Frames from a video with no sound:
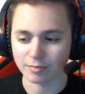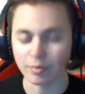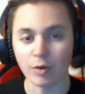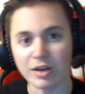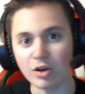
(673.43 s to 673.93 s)

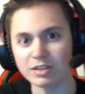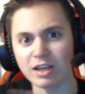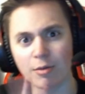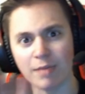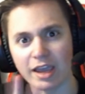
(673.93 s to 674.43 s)
But we don't
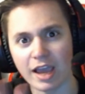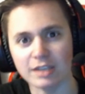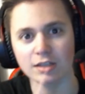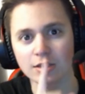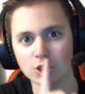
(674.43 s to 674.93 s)
tell him that,
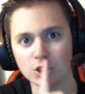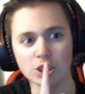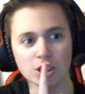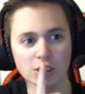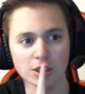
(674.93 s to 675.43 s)
guys.
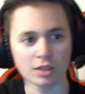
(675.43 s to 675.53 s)
Shh.